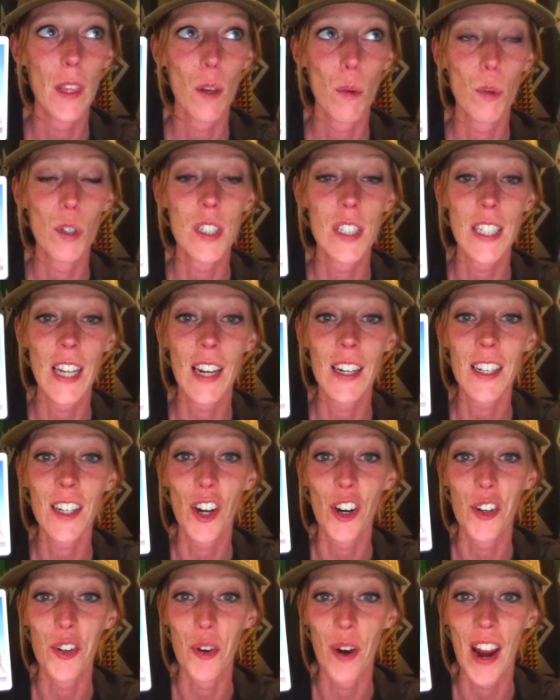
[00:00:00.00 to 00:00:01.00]
we're standing
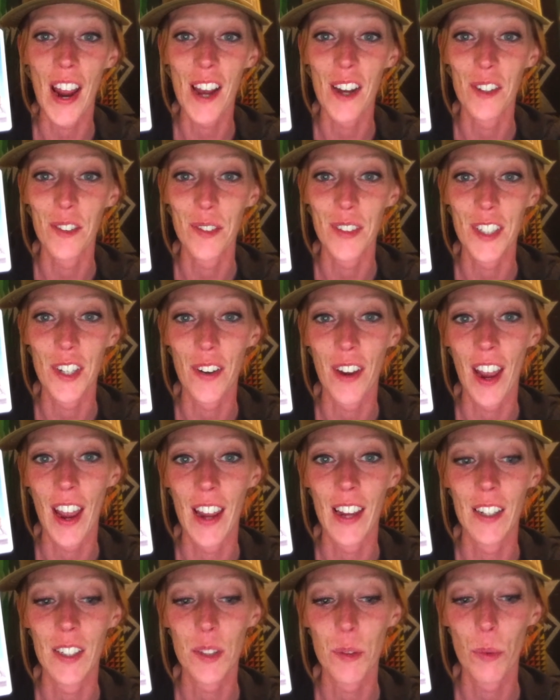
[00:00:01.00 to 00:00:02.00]
our ground, you
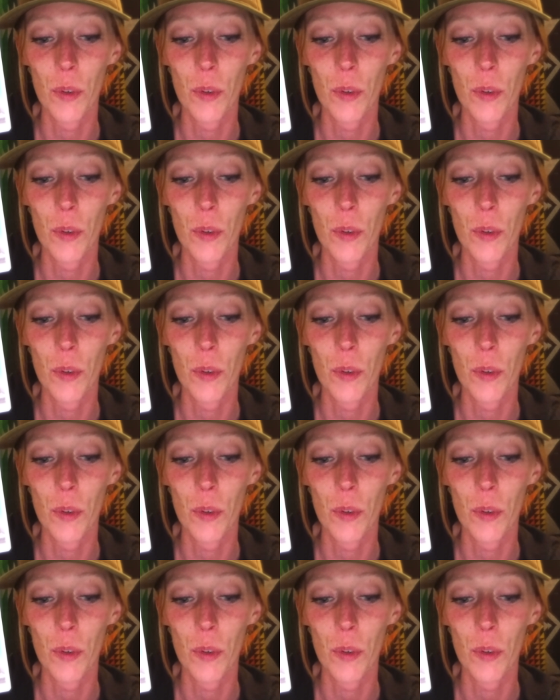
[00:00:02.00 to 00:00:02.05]
guys.